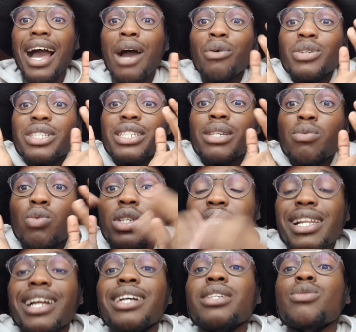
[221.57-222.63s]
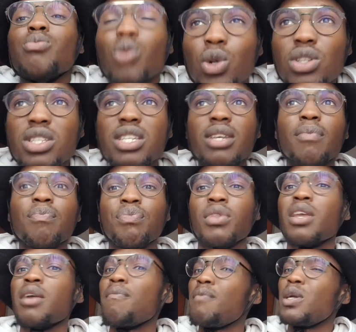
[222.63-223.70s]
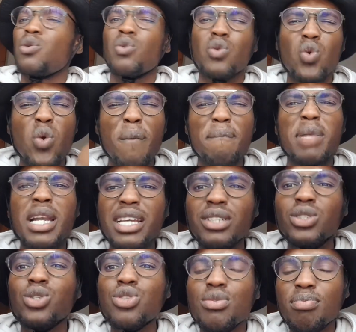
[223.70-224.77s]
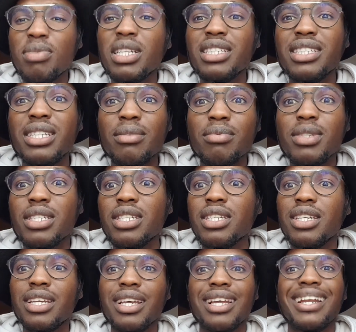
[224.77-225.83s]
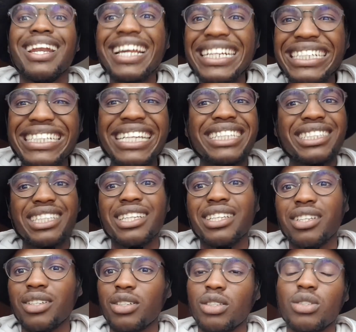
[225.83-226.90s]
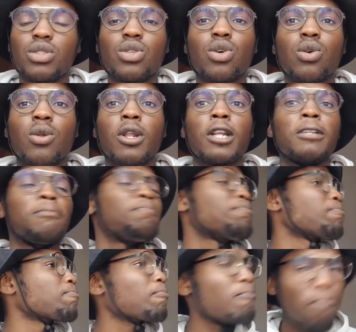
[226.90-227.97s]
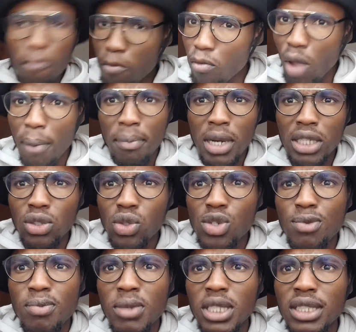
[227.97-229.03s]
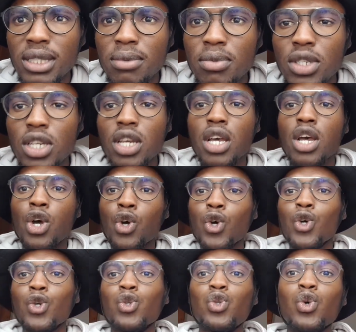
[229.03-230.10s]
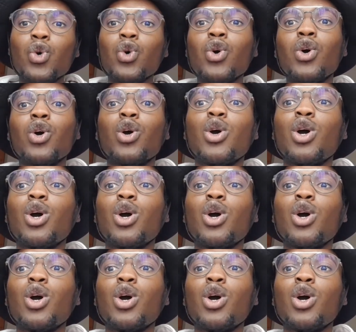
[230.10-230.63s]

our team was like a small team, but we played those big teams like nothing. So played those big teams. So